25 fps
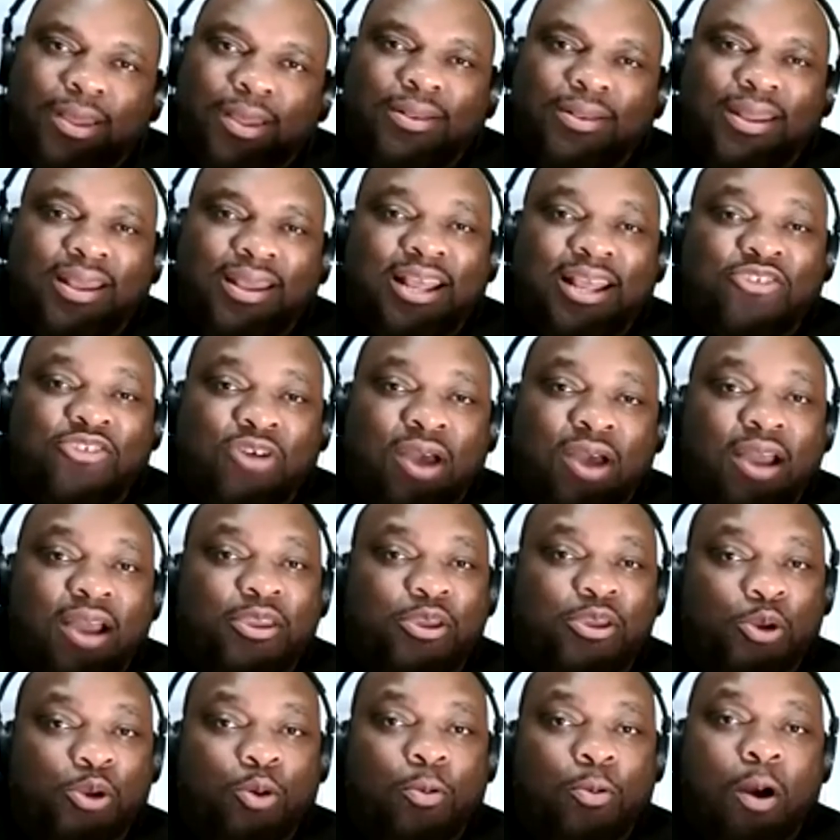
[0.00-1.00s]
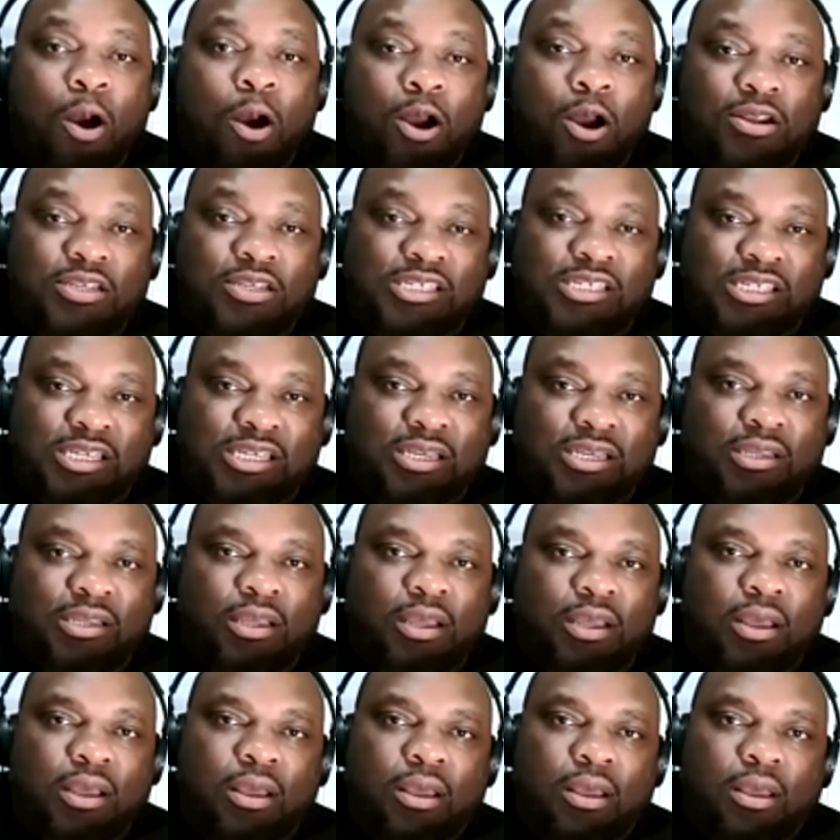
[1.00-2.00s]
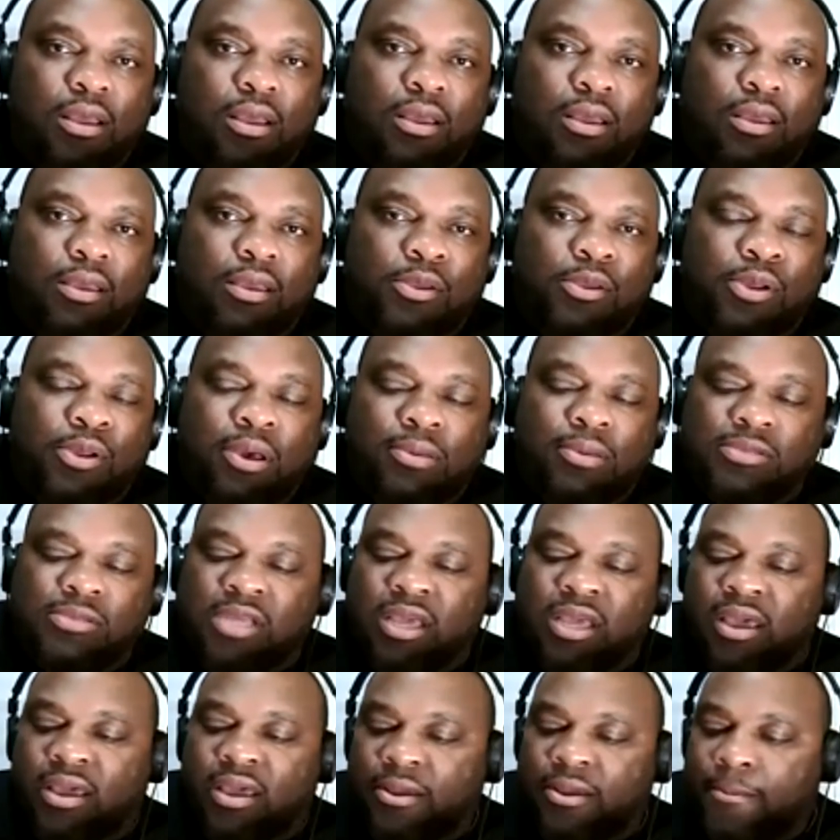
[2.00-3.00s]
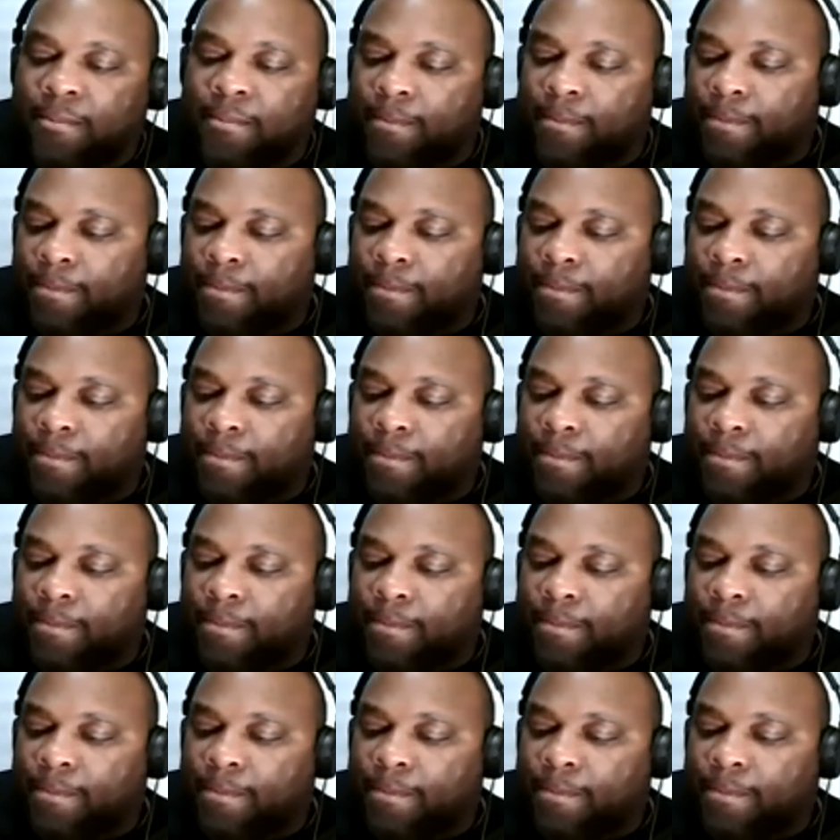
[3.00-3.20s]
they try Cube hard as shit. You know what I'm saying?